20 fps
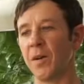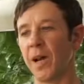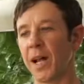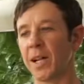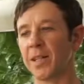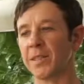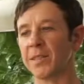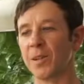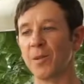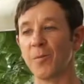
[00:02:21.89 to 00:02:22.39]

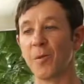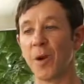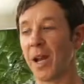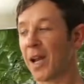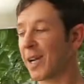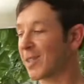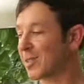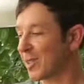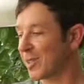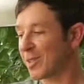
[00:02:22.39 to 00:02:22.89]
had a ceremony. I
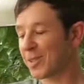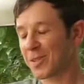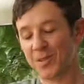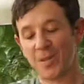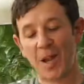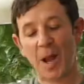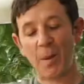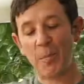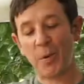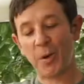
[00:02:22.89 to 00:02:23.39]
actually,
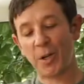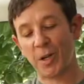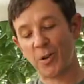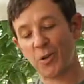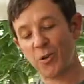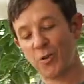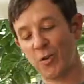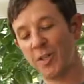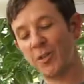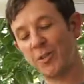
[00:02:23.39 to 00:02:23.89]
I put a
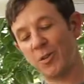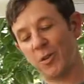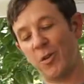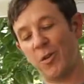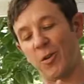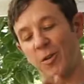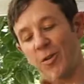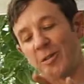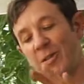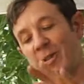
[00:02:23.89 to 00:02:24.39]

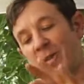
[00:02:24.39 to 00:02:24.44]
crystal